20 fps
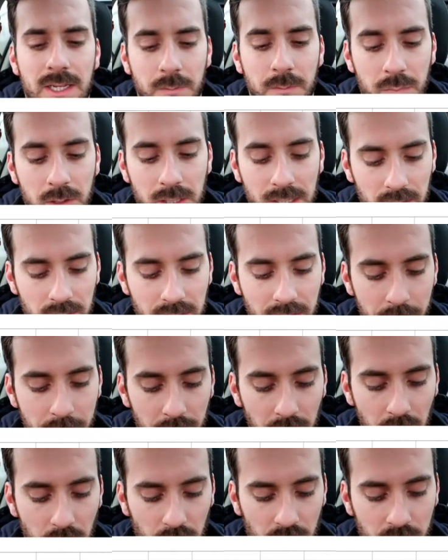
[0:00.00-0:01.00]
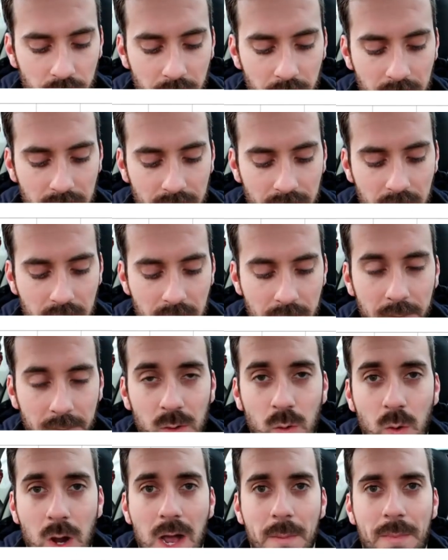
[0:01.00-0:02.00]
completely and blocked by
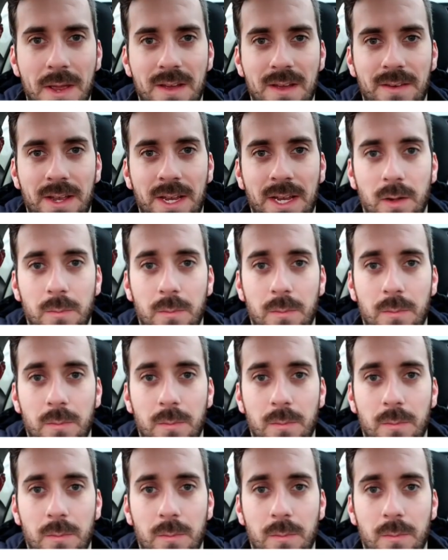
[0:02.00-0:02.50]
um, quite a bit of a